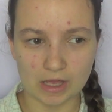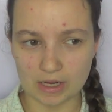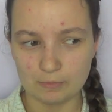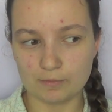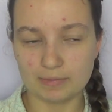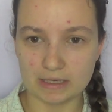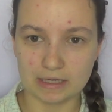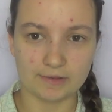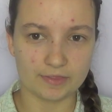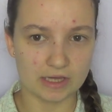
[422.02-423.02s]
and I would be in
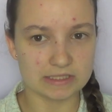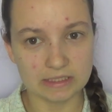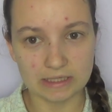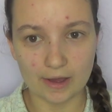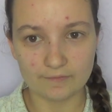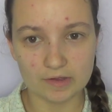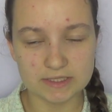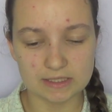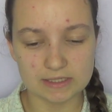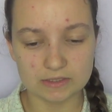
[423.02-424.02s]
year 13 now if I was
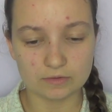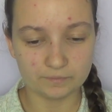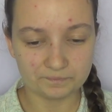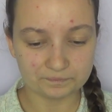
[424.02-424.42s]
still at school,